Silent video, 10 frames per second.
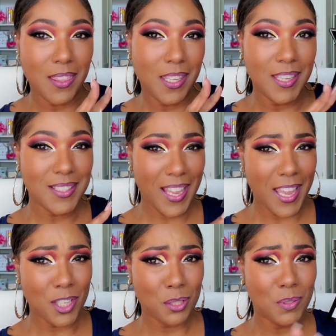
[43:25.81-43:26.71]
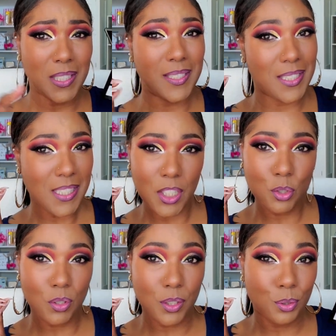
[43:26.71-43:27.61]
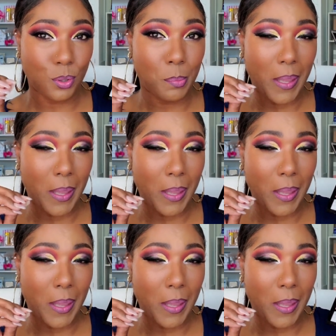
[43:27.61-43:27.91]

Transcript: I think it's actually a decent drugstore